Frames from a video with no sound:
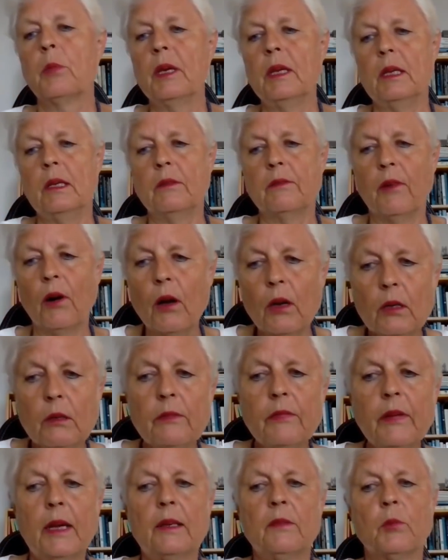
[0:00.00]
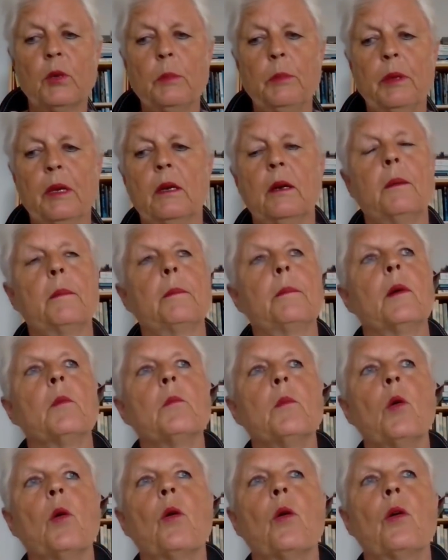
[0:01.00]
we evolve and we become
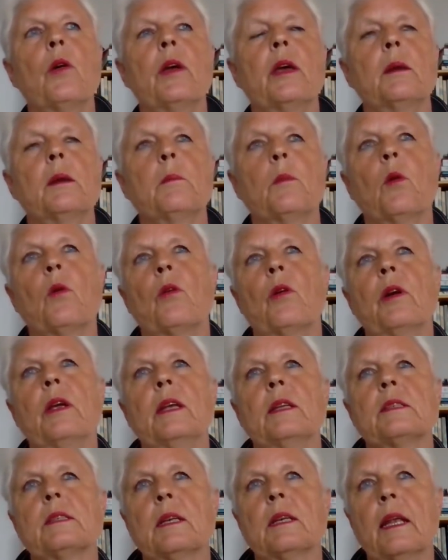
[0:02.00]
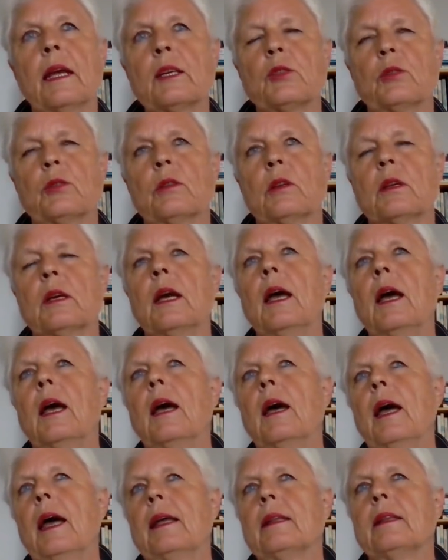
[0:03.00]
more and more intellectual.
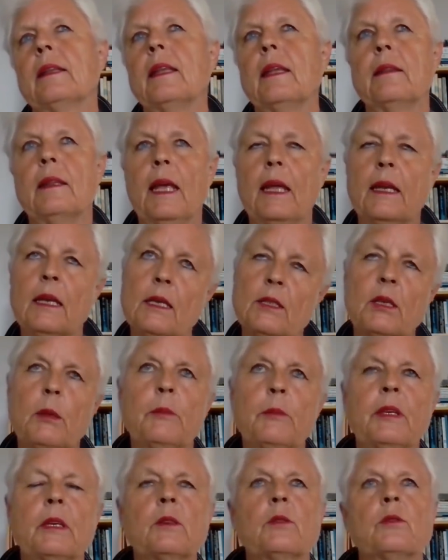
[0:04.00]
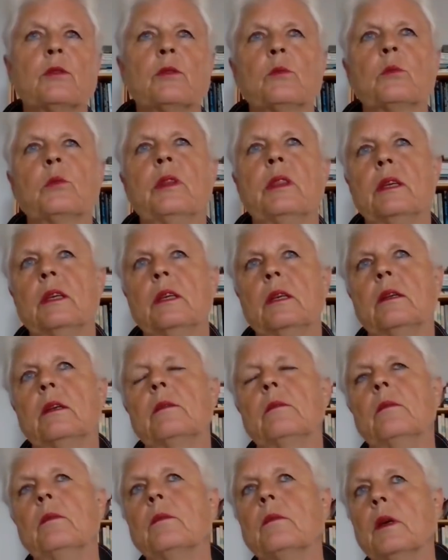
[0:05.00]
And that has something to do with the
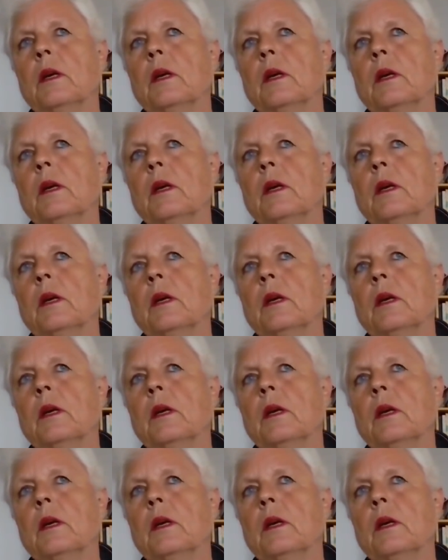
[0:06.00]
